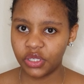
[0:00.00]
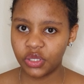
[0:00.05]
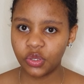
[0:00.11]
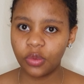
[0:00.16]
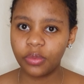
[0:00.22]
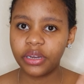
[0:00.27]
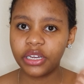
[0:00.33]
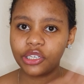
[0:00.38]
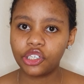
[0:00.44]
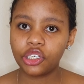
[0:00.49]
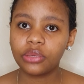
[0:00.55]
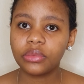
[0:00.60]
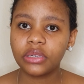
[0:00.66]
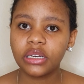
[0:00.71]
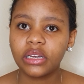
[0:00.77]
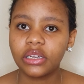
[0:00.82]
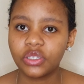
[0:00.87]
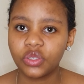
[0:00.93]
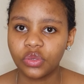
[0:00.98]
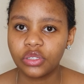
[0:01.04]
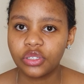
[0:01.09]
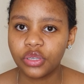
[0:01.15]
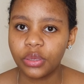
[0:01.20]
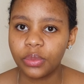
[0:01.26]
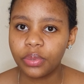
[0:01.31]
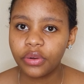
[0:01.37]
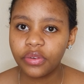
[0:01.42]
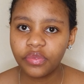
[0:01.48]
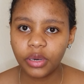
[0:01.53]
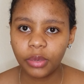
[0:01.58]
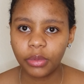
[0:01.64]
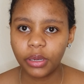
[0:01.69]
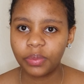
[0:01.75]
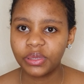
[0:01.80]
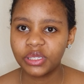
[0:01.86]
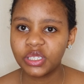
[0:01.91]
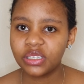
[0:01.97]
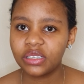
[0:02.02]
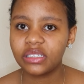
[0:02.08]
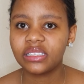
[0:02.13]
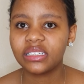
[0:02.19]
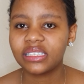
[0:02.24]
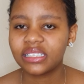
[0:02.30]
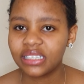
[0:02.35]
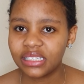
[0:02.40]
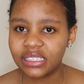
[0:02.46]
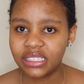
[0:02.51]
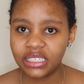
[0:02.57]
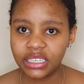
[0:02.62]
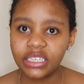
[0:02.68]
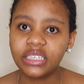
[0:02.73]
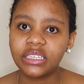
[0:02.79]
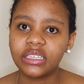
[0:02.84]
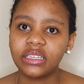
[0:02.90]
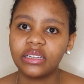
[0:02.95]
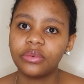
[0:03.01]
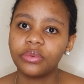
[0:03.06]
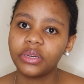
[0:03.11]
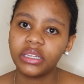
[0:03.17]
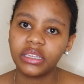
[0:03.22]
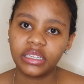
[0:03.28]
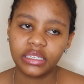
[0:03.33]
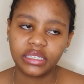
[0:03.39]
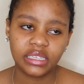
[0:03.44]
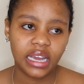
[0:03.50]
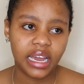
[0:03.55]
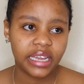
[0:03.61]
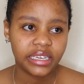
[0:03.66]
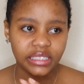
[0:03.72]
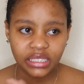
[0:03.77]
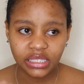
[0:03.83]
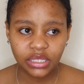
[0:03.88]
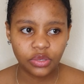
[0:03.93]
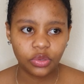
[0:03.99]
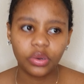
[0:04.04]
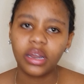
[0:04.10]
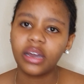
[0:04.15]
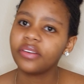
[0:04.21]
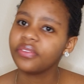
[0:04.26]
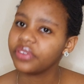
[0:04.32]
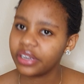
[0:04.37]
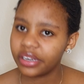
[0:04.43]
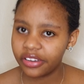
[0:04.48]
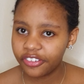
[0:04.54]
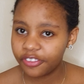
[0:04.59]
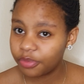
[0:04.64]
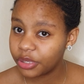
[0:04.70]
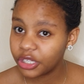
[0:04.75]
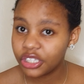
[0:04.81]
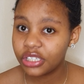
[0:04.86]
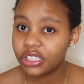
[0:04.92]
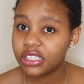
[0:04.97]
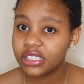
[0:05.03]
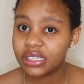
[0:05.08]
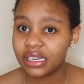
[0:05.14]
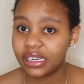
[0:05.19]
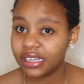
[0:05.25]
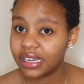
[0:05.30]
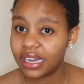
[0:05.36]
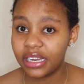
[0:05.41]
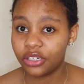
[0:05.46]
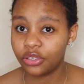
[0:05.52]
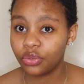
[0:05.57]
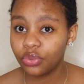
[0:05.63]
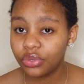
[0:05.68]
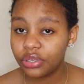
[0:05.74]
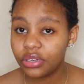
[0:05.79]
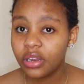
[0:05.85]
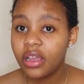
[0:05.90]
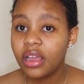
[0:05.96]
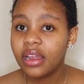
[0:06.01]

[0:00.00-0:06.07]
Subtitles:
So my German has also improved, and my personality has changed in the way that I just don't have enough patience like I do